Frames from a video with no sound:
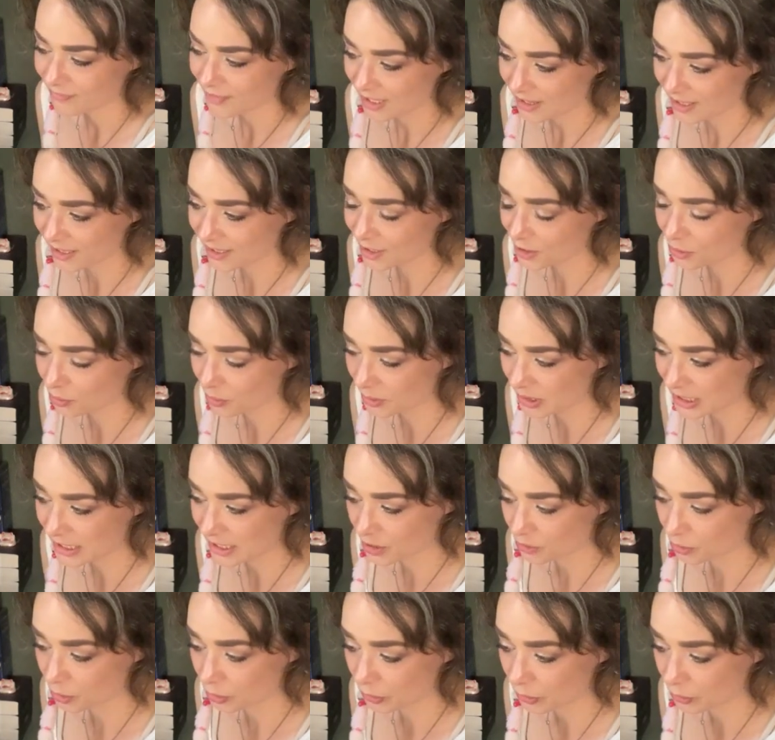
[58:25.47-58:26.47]
I think
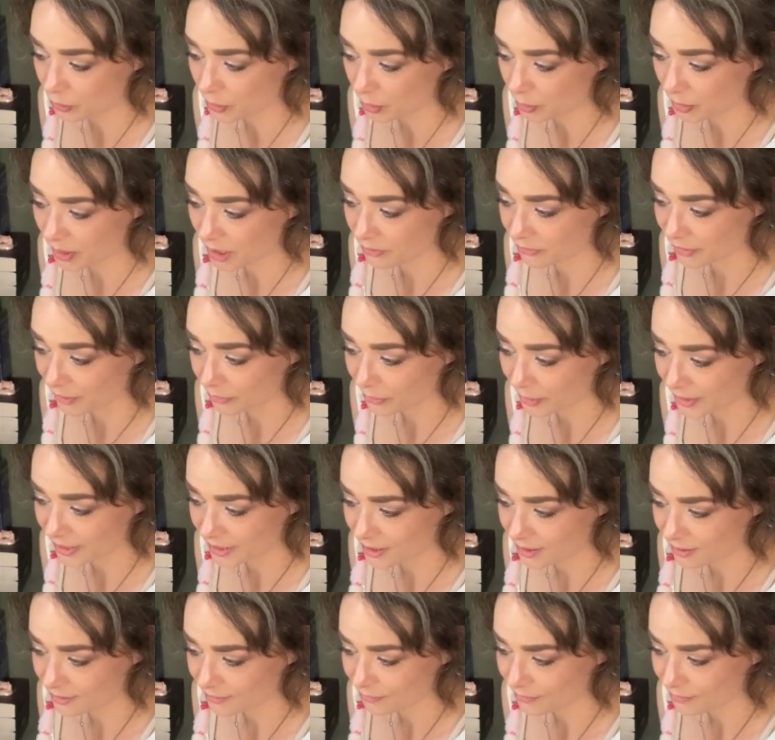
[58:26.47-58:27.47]
will be a fun
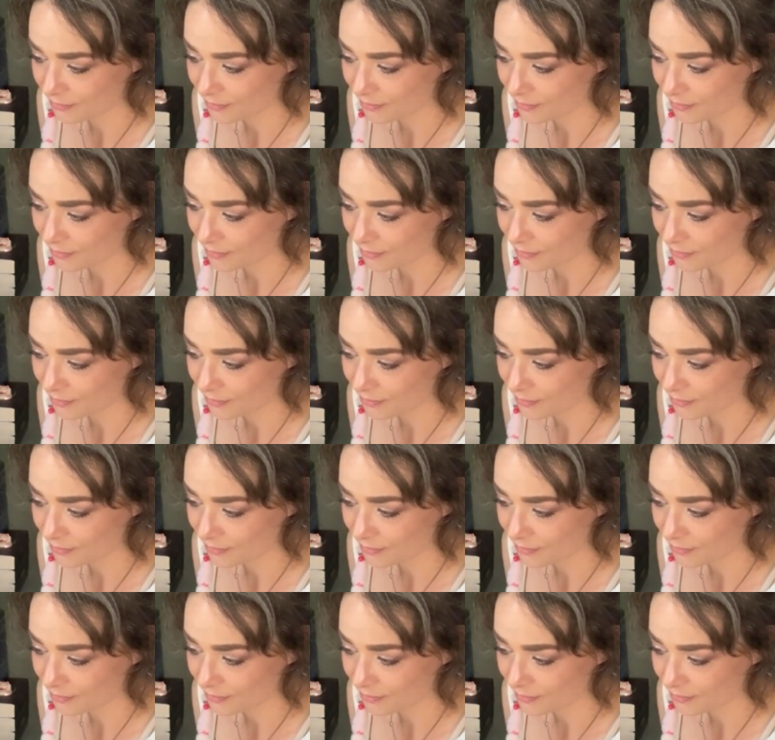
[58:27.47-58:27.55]
read.